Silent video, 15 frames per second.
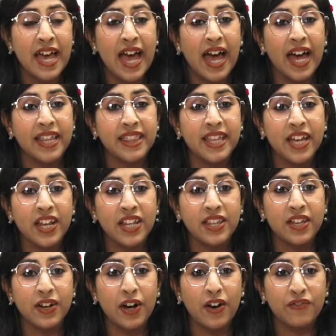And then
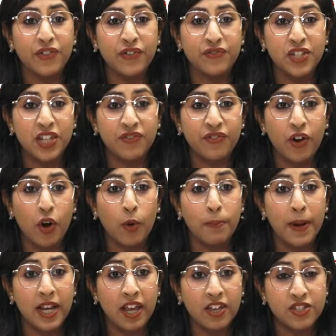there are 54.
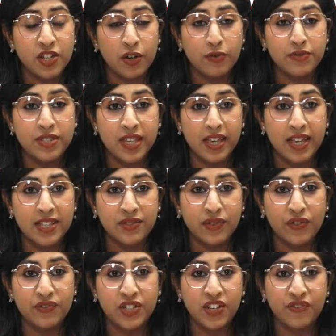Bella Jones says
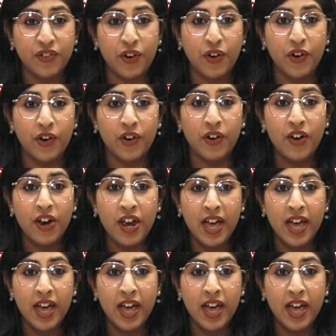54.